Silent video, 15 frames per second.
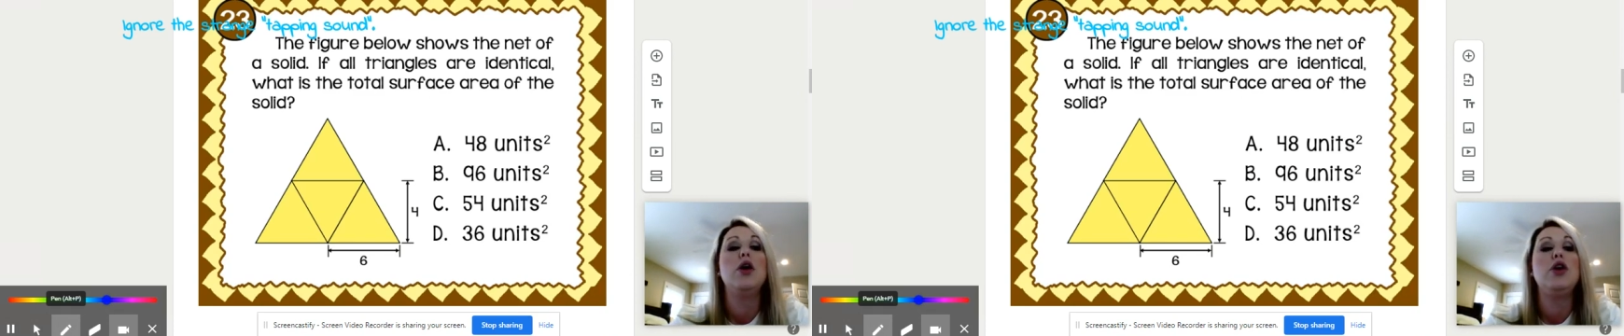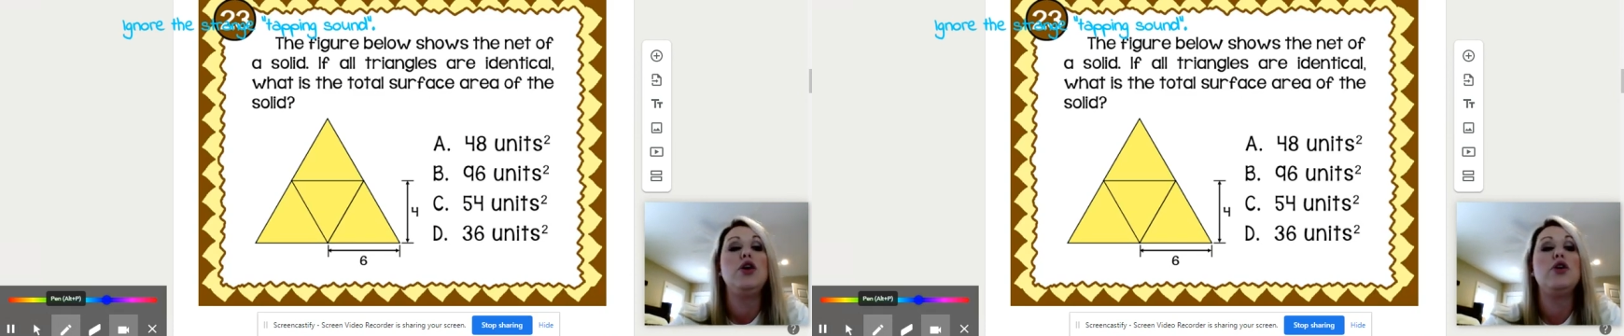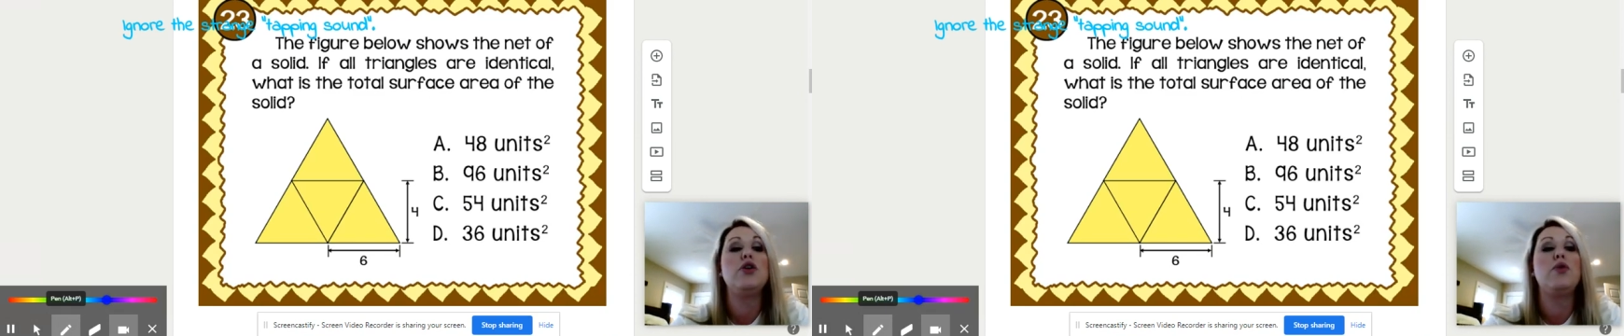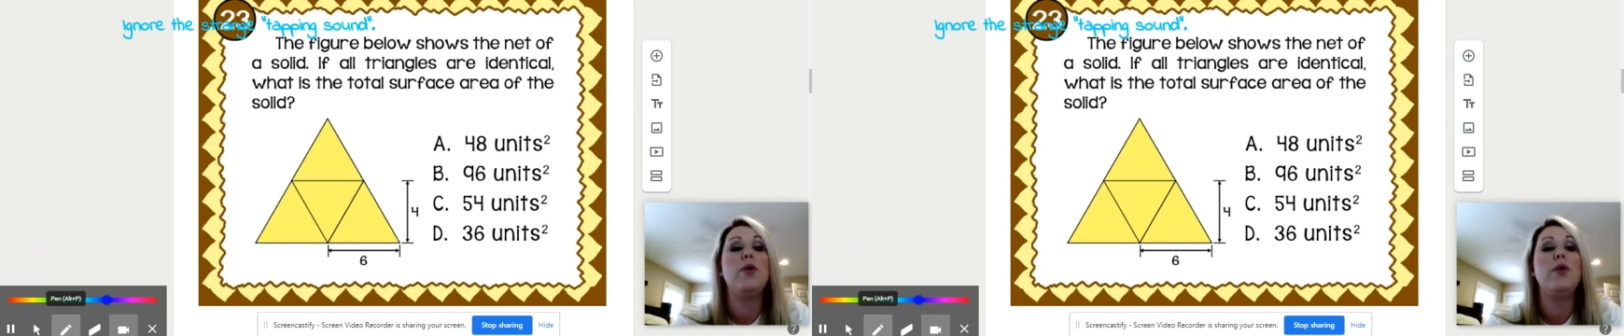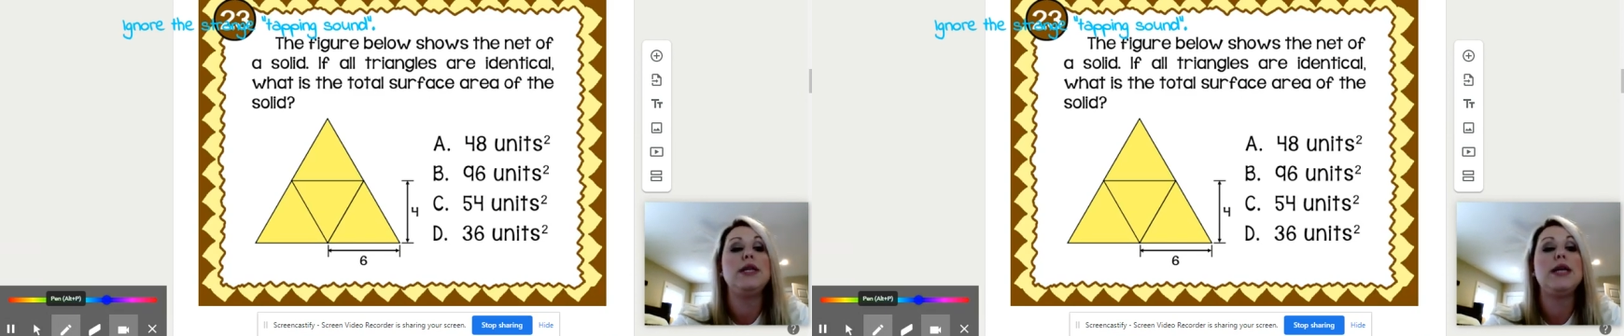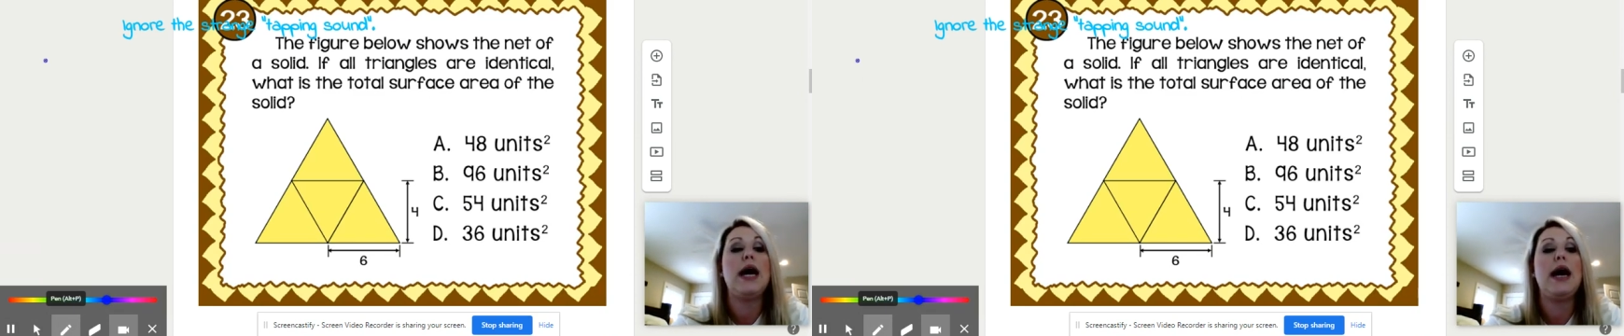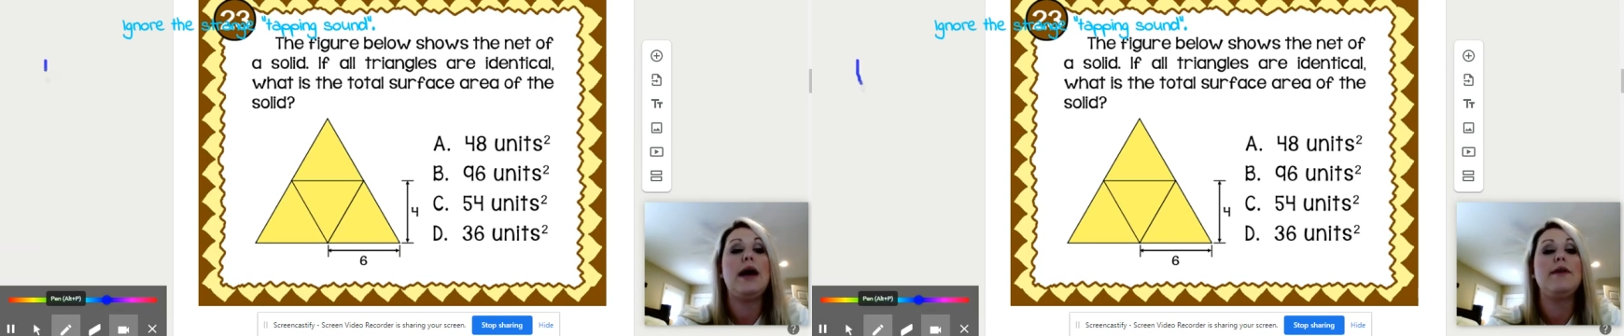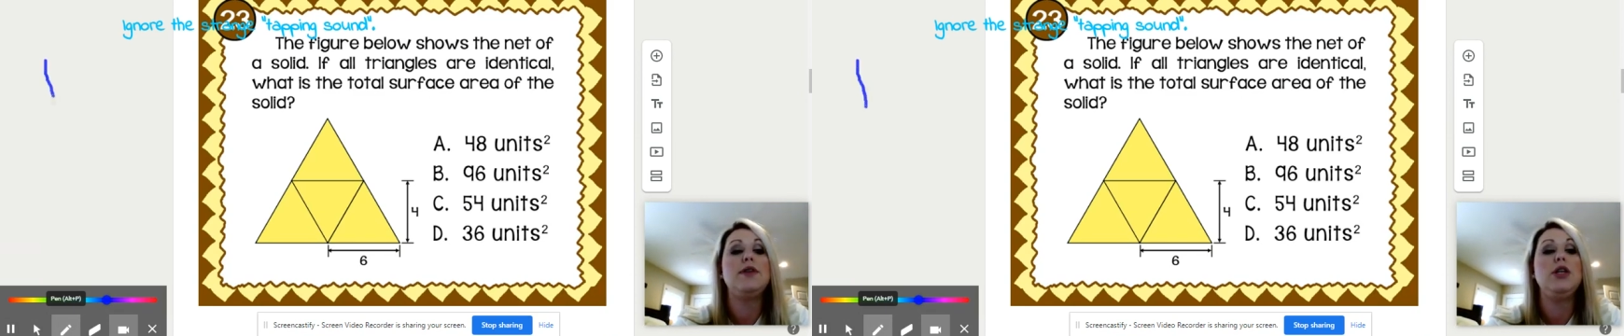you're going to
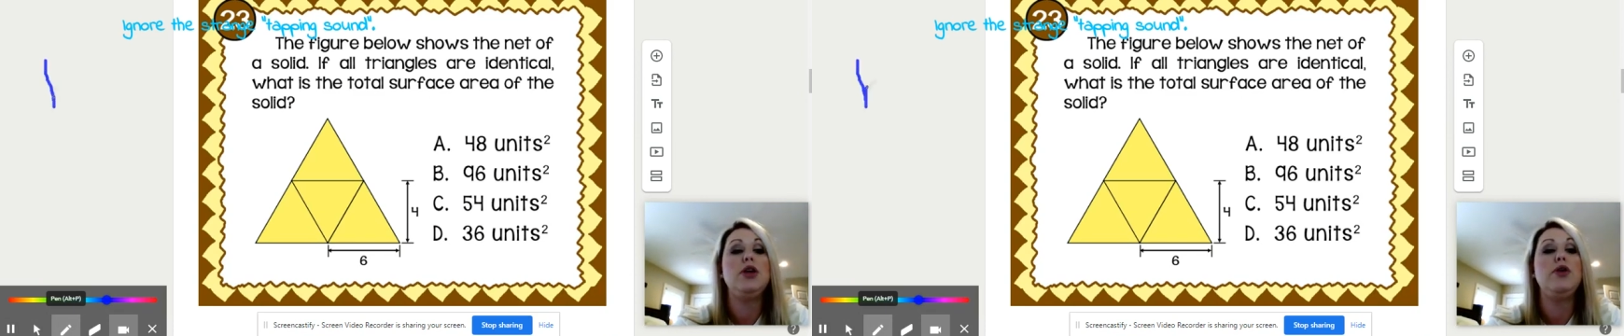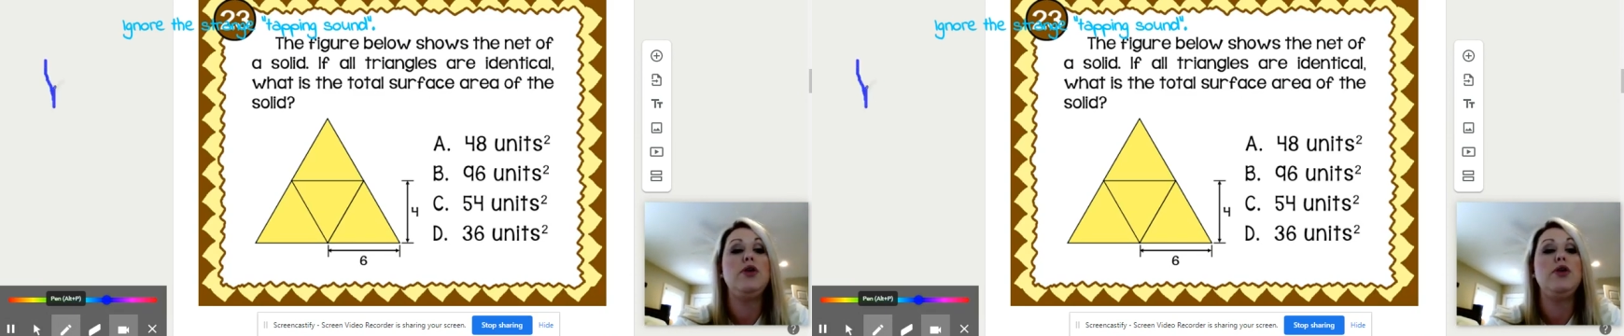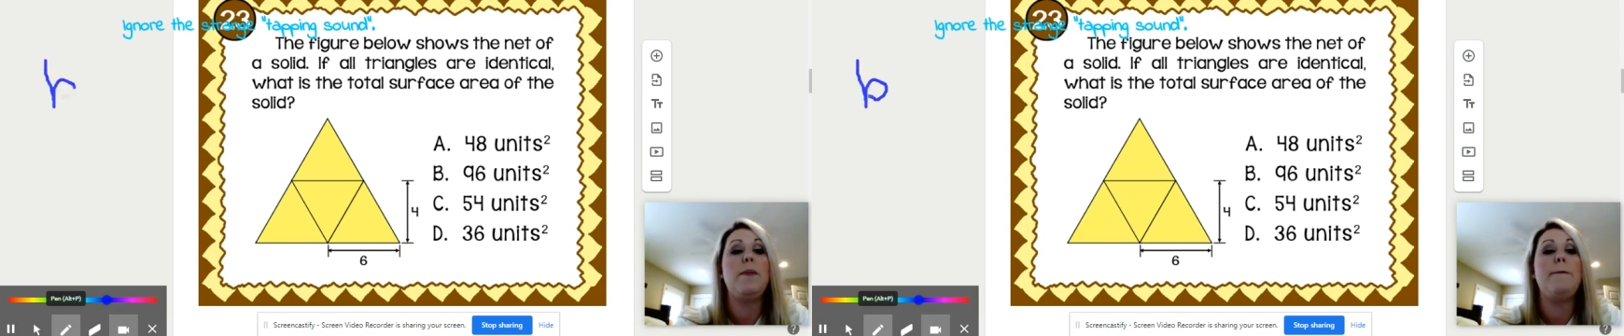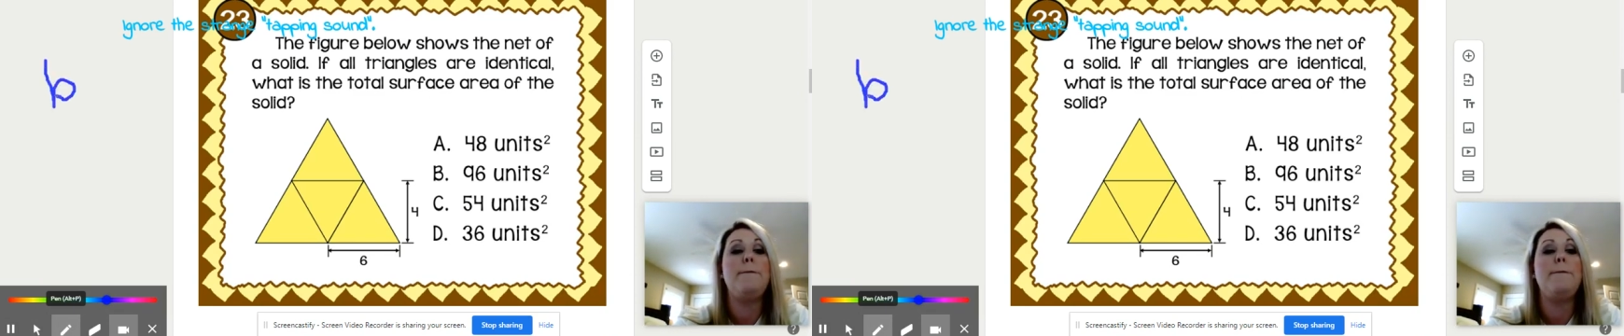have to do